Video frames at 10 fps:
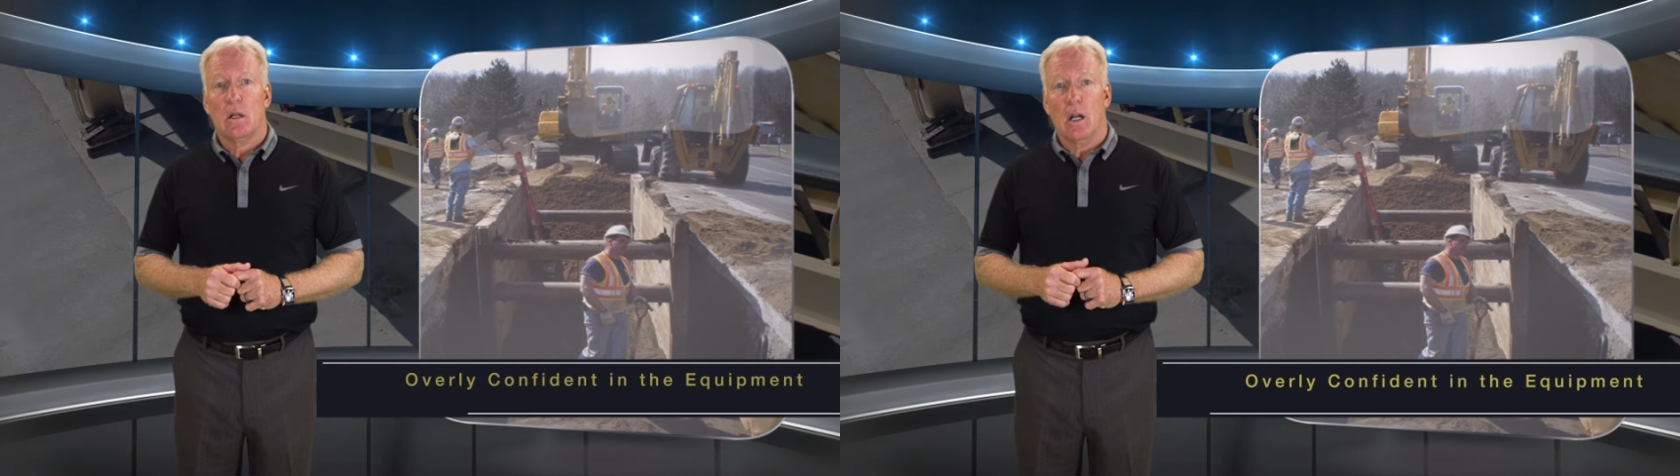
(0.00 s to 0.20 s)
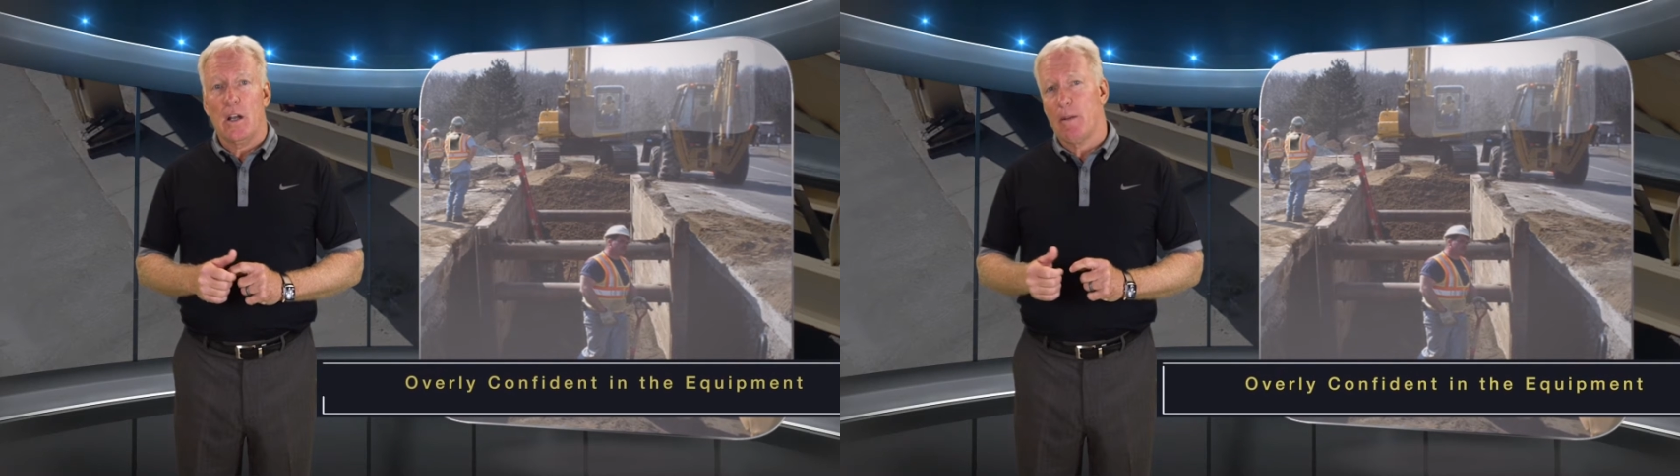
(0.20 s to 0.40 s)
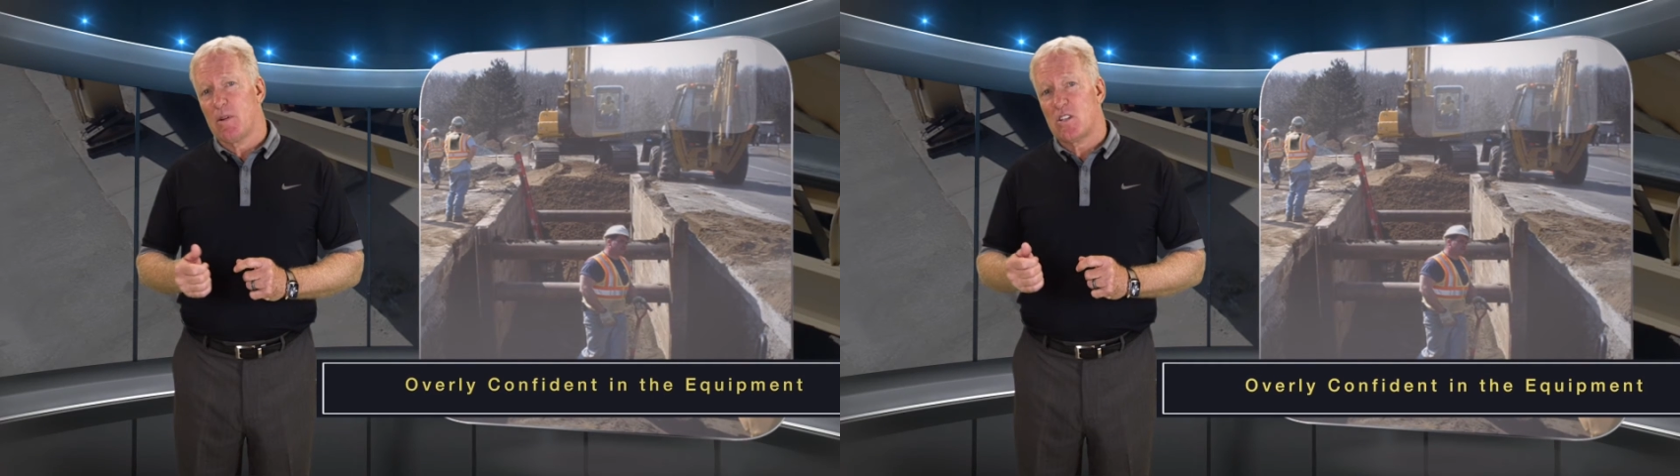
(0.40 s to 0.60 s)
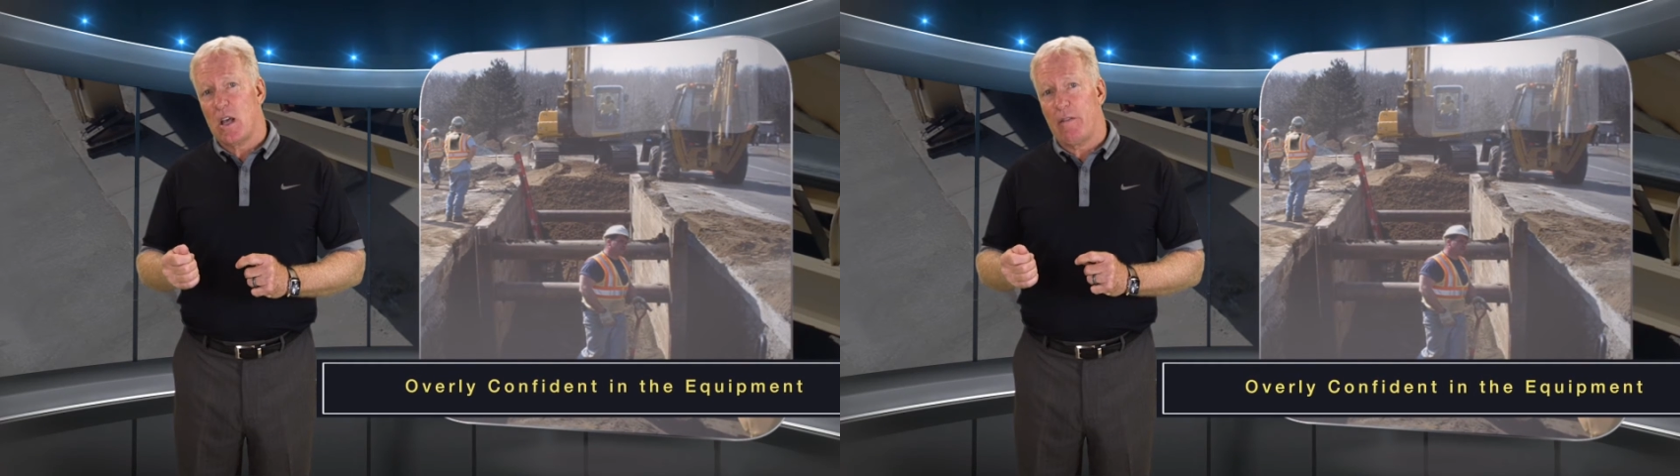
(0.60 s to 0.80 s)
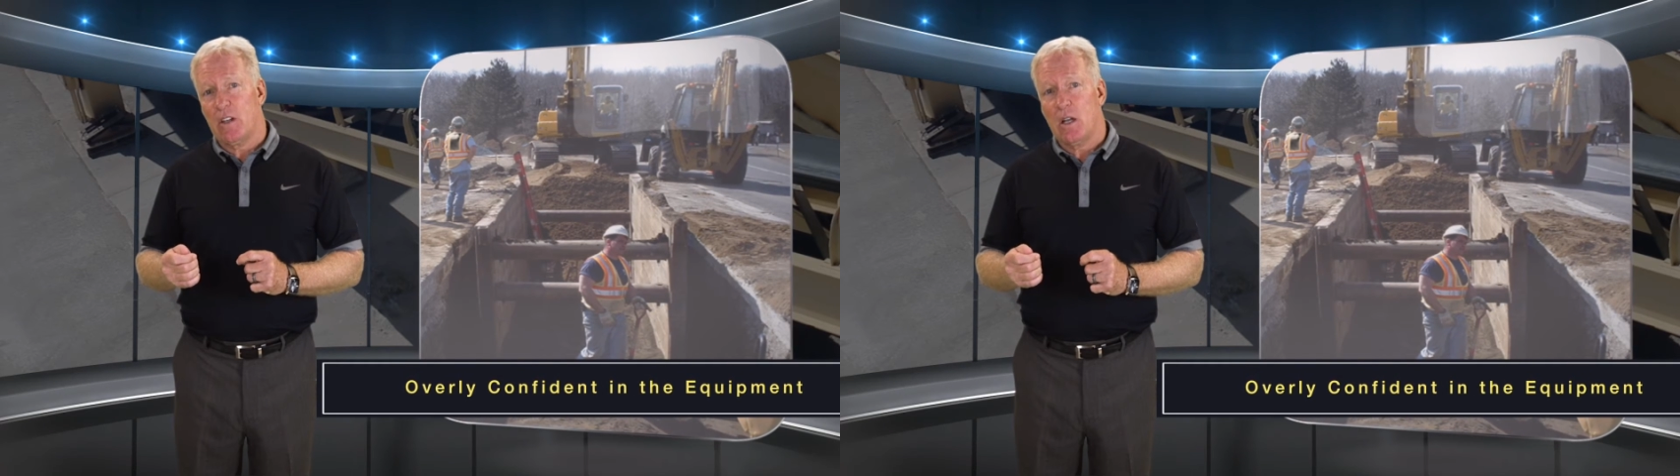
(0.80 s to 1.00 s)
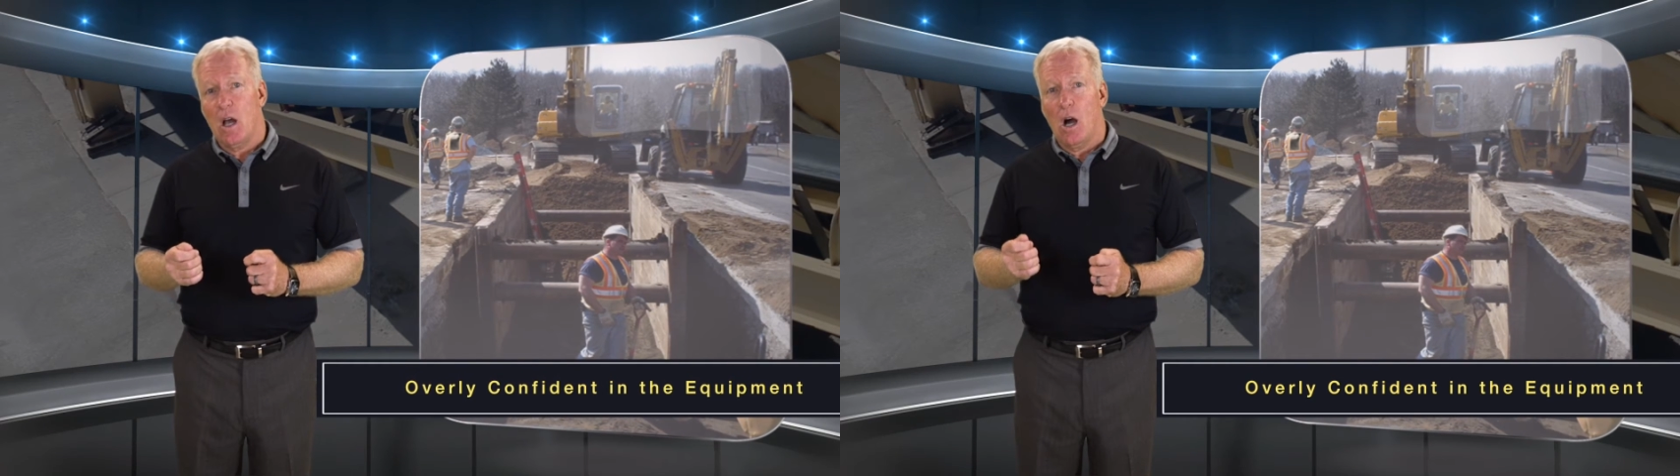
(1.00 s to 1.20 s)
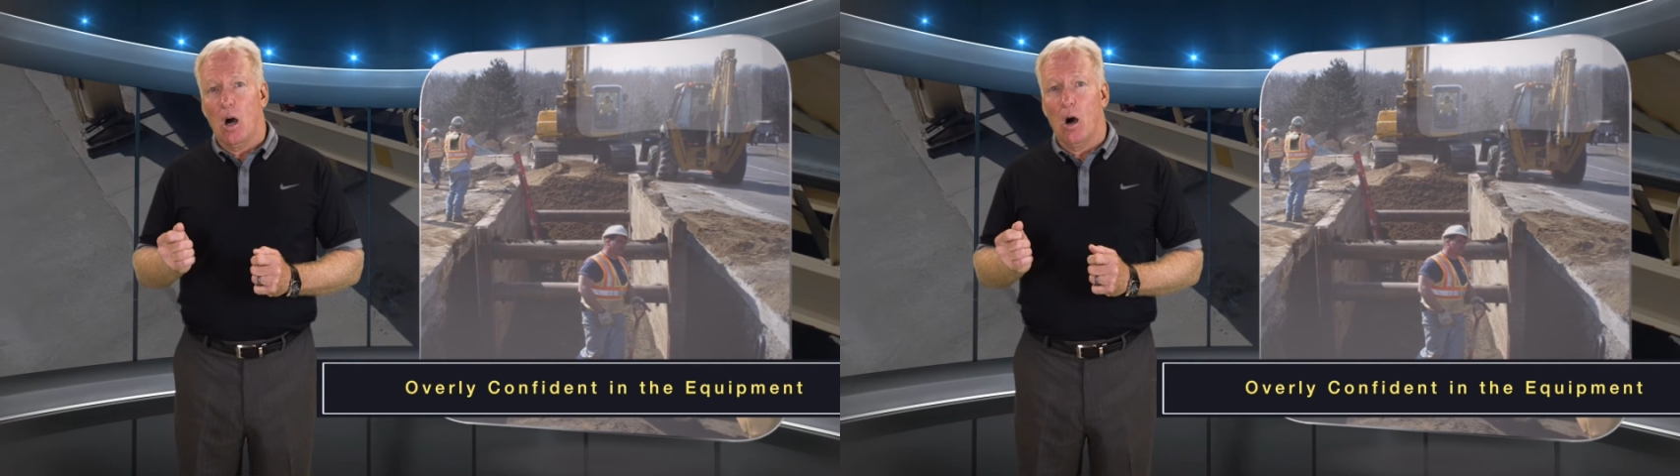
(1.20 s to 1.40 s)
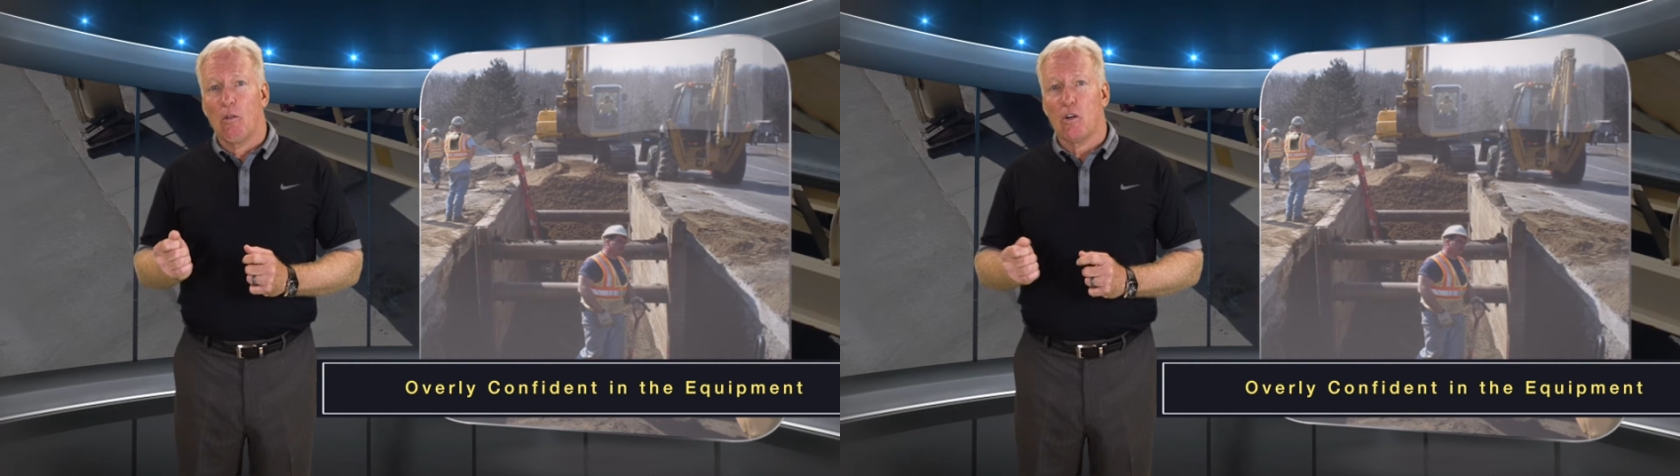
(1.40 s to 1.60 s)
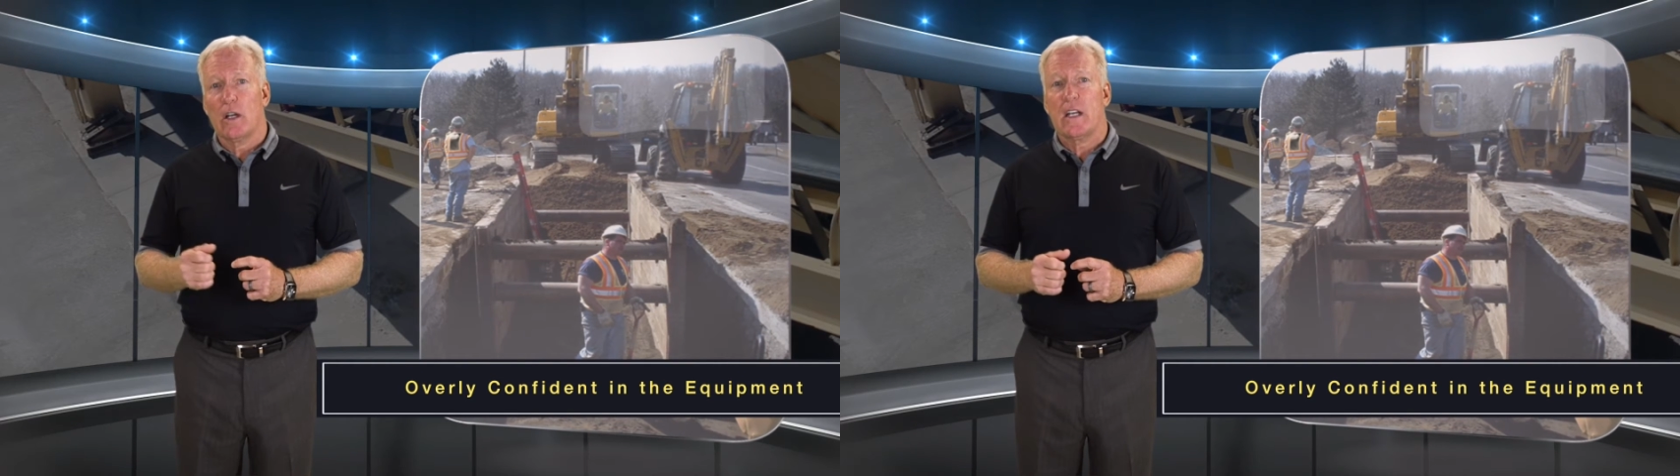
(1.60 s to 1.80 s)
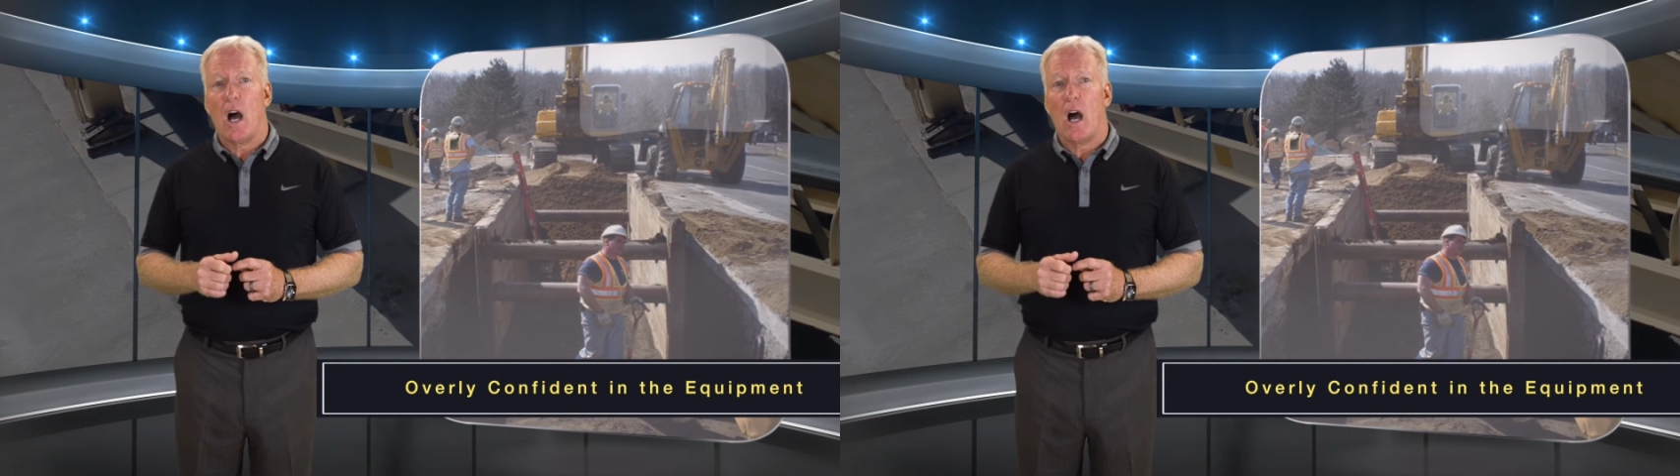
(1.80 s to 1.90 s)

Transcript: And number 7, overly